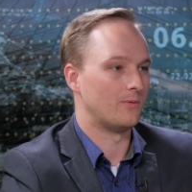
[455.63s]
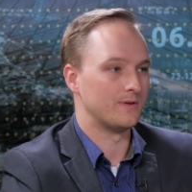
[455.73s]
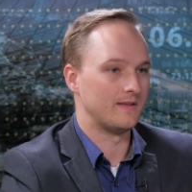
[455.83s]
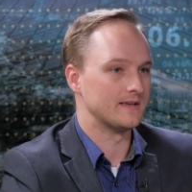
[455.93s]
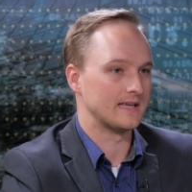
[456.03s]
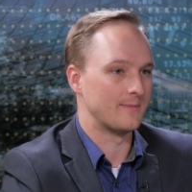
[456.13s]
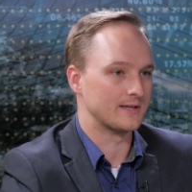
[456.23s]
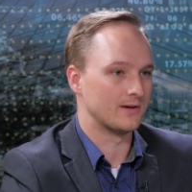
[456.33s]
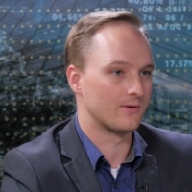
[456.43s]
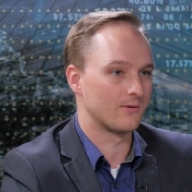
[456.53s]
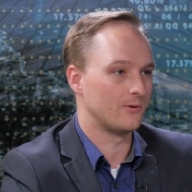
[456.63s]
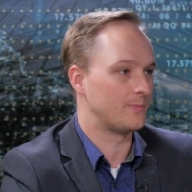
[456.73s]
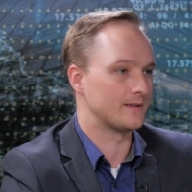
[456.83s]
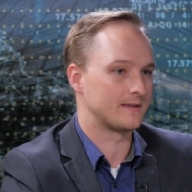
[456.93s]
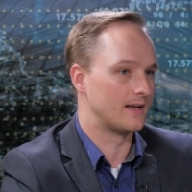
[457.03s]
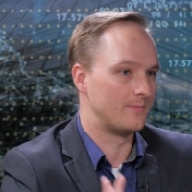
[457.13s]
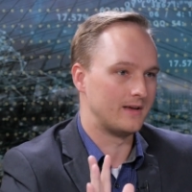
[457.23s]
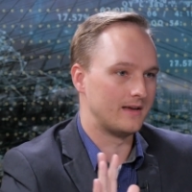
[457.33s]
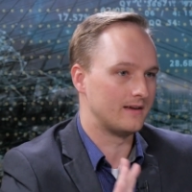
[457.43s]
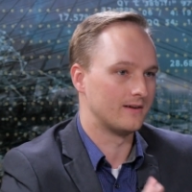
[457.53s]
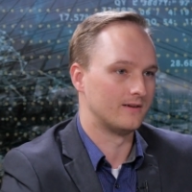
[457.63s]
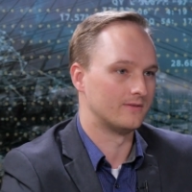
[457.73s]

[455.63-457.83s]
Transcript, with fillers: within this MSO group, it's going to be